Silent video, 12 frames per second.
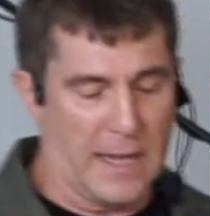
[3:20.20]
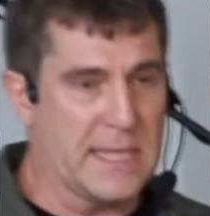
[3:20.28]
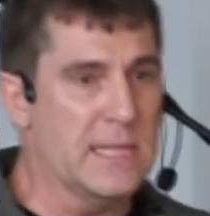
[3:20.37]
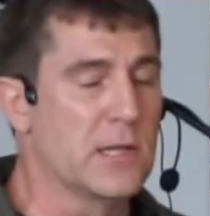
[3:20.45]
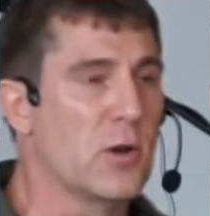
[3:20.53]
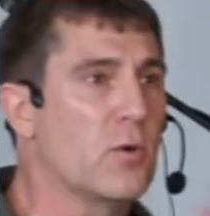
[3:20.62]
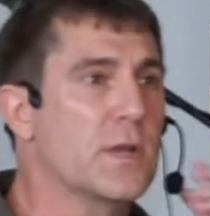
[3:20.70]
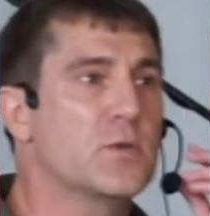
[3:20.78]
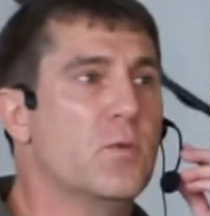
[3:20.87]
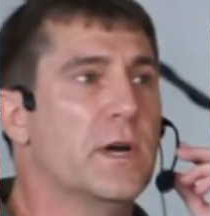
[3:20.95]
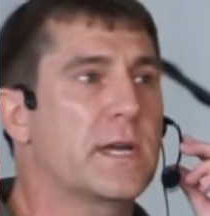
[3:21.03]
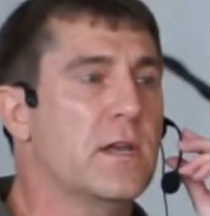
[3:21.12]
I think the Lord is
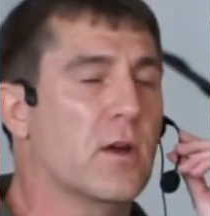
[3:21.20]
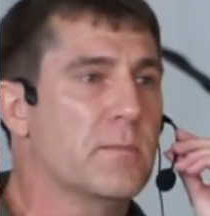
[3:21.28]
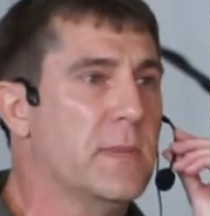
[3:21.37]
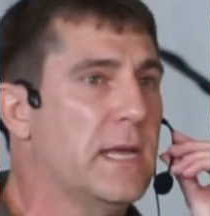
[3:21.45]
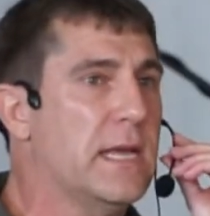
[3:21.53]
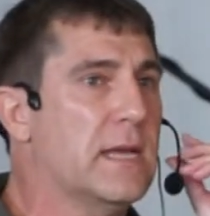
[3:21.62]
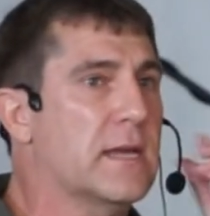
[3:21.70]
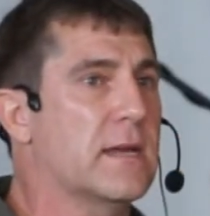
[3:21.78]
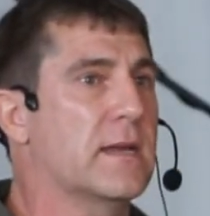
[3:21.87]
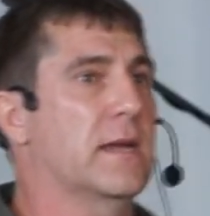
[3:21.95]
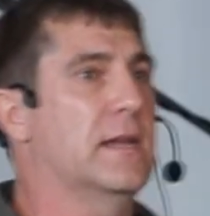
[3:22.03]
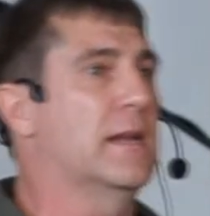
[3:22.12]
working on me
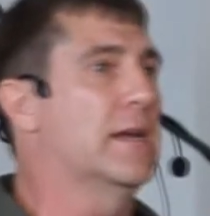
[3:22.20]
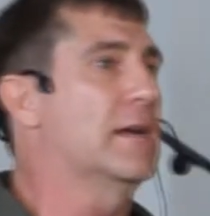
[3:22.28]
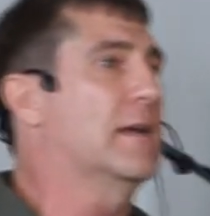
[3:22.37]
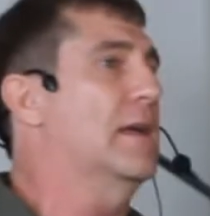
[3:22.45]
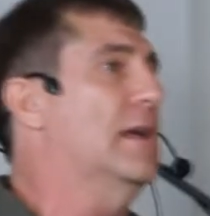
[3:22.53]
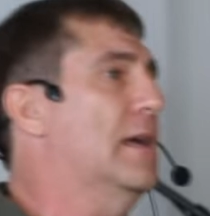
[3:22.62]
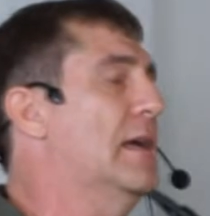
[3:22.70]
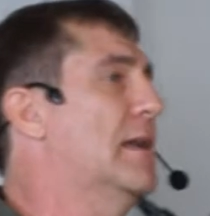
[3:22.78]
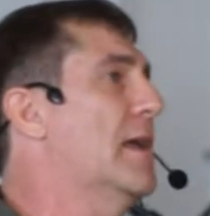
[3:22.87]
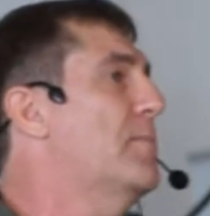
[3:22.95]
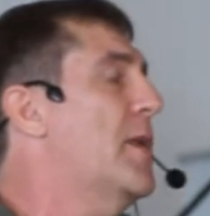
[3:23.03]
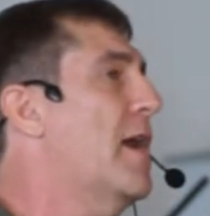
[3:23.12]
in a, in
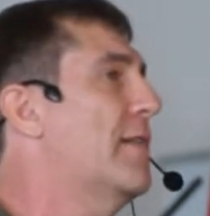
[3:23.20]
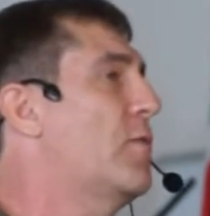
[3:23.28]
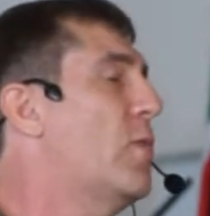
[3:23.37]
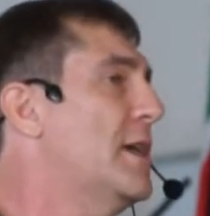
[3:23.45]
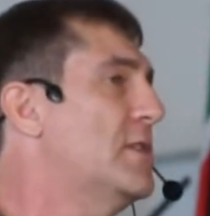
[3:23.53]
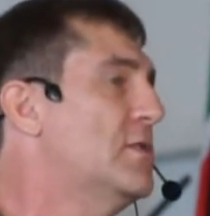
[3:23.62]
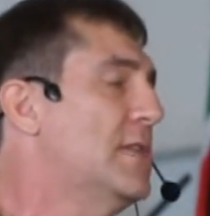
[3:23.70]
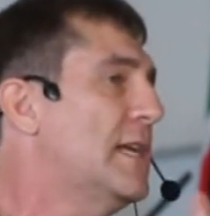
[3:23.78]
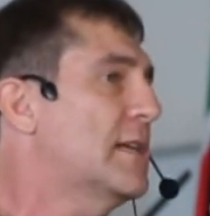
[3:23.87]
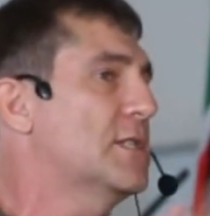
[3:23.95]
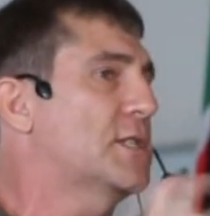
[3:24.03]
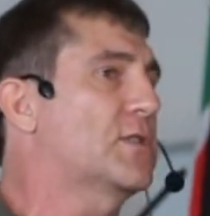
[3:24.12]
a powerful way to
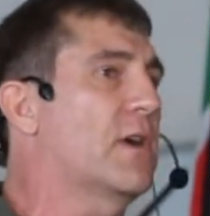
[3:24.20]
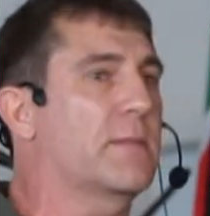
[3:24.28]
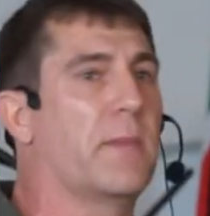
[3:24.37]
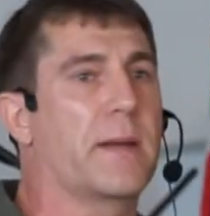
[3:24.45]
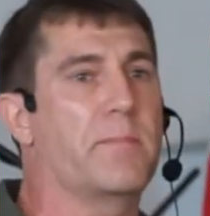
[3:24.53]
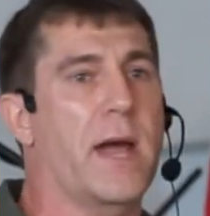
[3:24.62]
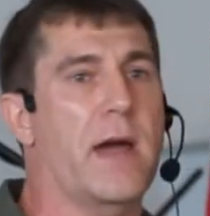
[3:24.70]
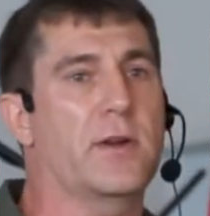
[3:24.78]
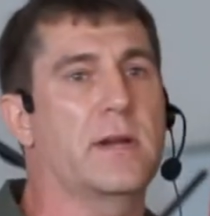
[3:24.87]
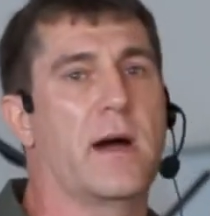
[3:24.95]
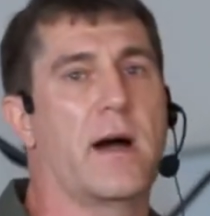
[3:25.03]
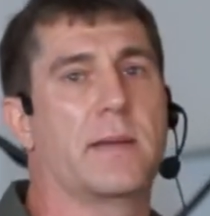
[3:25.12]
deconstruct my
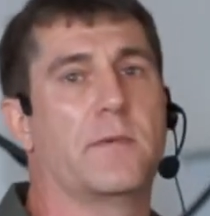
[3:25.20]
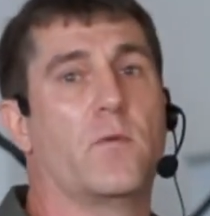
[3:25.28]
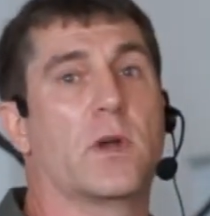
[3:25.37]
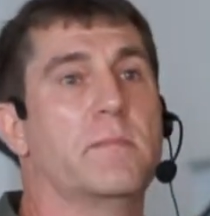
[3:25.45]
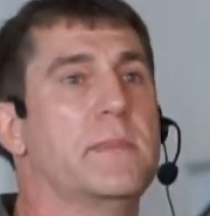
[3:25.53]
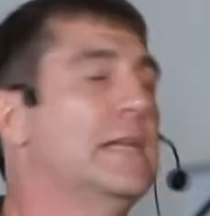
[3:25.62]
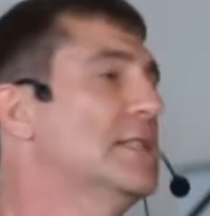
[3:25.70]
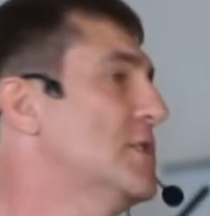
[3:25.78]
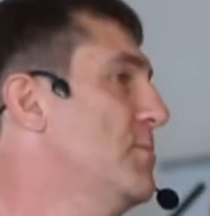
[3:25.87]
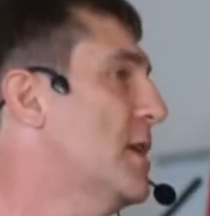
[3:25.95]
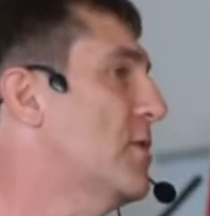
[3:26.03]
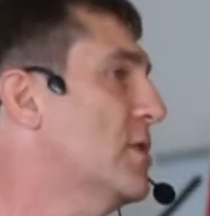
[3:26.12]
paradigm of what it means
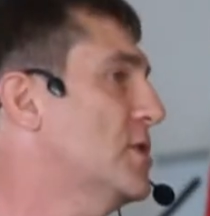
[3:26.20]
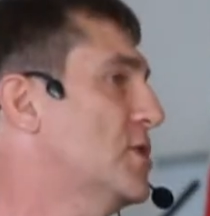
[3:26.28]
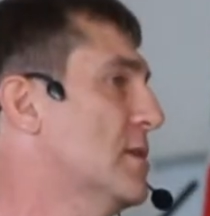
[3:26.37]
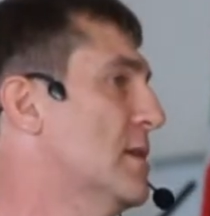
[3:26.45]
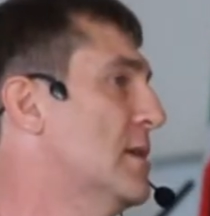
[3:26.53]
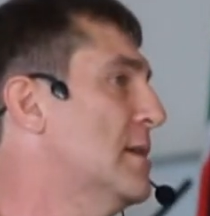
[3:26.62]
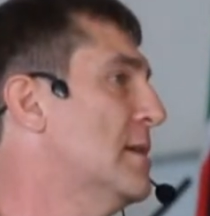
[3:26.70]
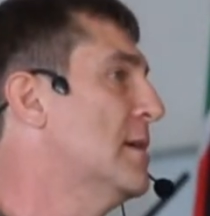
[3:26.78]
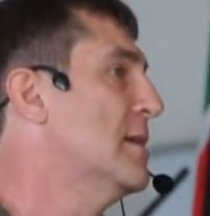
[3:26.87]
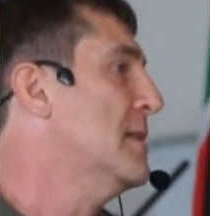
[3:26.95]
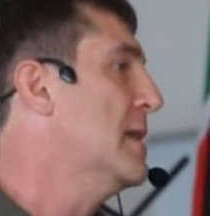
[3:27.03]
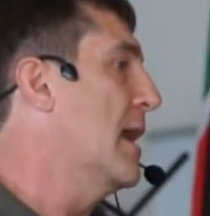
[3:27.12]
to be Christian
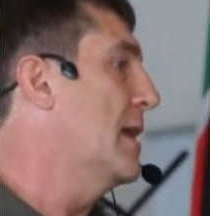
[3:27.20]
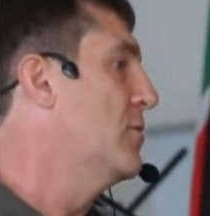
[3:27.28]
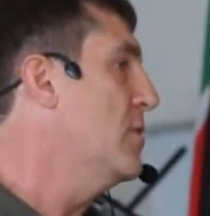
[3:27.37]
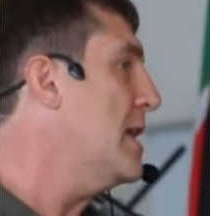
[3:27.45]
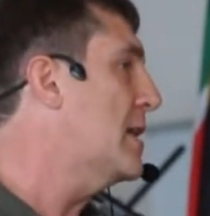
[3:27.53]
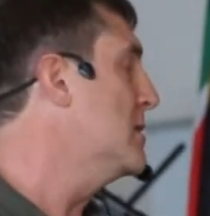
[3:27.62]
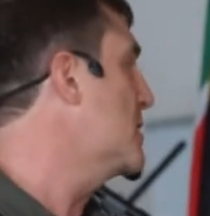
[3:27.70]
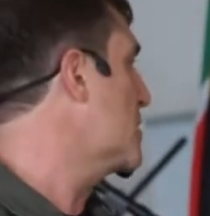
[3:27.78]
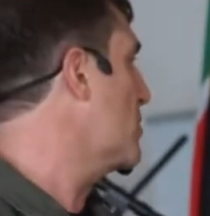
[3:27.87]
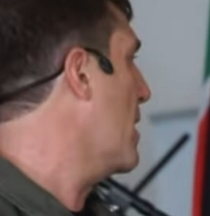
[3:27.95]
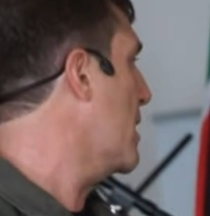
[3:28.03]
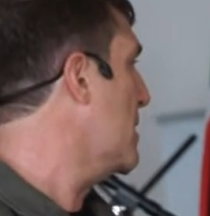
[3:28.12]
and
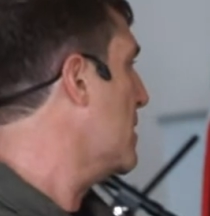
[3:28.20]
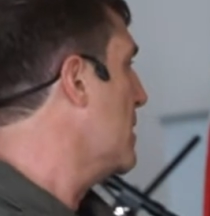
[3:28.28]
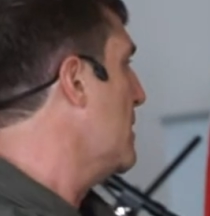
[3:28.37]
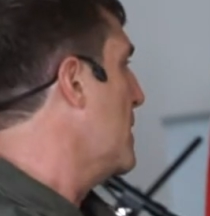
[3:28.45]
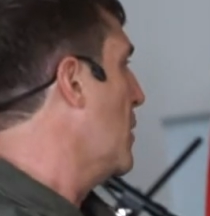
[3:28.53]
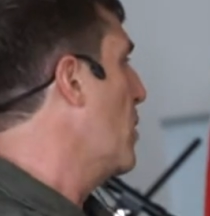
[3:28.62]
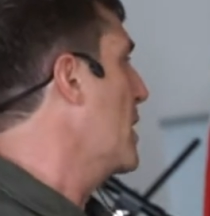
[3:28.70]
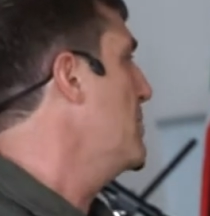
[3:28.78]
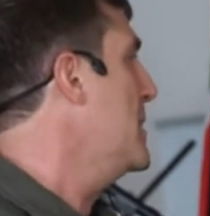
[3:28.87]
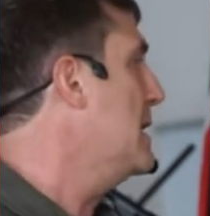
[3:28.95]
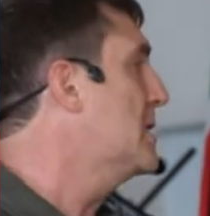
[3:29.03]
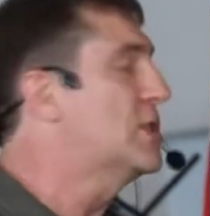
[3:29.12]
reconstruct what it
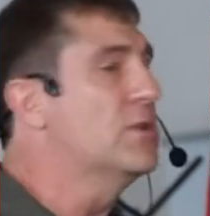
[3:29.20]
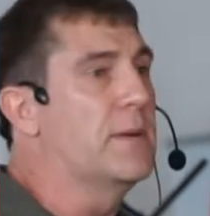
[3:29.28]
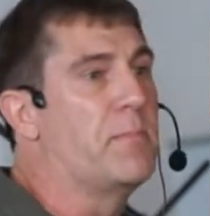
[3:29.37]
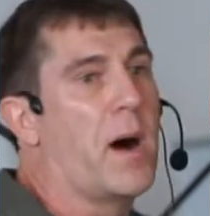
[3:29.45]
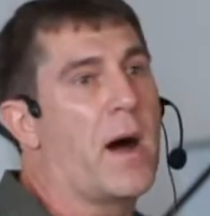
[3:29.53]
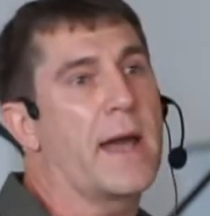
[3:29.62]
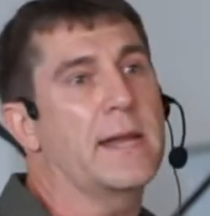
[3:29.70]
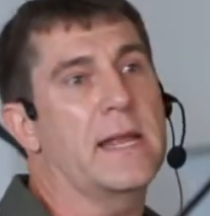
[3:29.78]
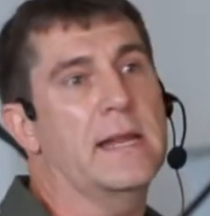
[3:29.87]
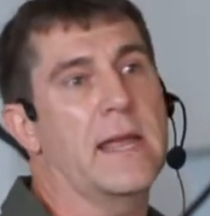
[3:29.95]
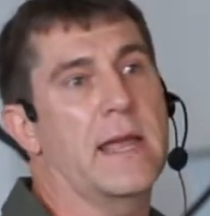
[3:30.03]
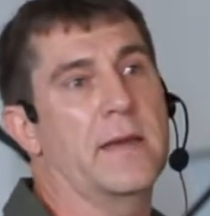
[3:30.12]
means to abide
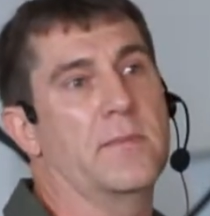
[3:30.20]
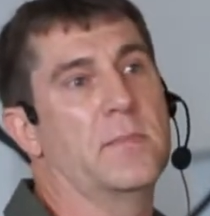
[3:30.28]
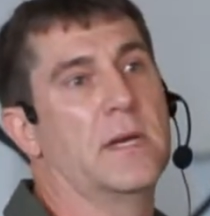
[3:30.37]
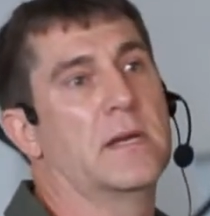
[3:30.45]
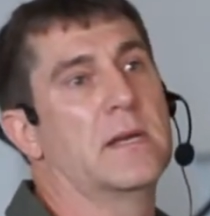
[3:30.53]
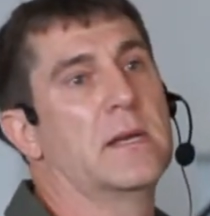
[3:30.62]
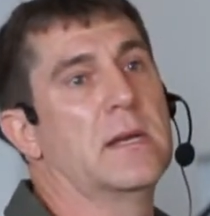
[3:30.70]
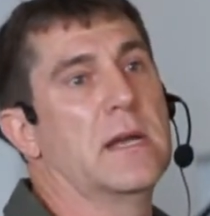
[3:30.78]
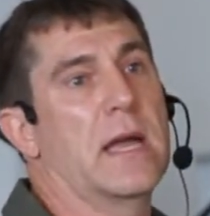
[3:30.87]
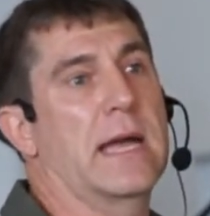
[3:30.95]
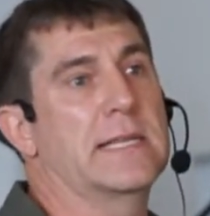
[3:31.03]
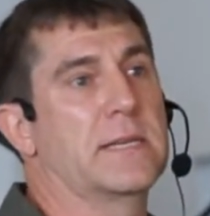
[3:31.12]
in Him
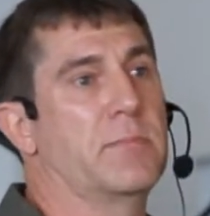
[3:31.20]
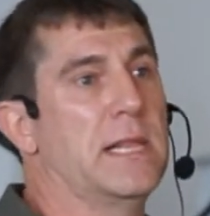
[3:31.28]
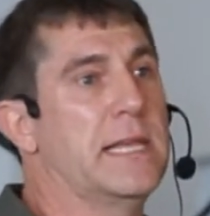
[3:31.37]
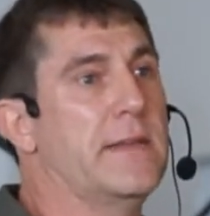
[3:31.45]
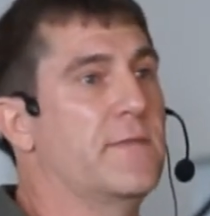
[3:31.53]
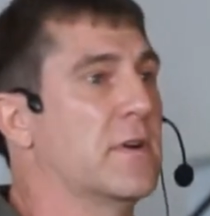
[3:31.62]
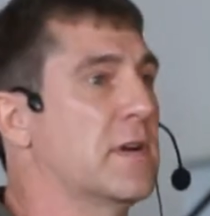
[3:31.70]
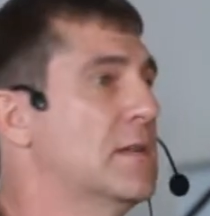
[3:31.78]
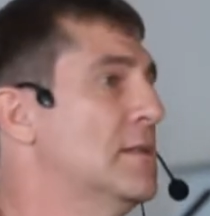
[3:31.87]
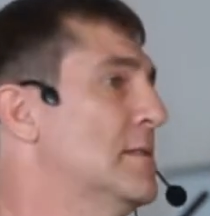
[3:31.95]
as a believer.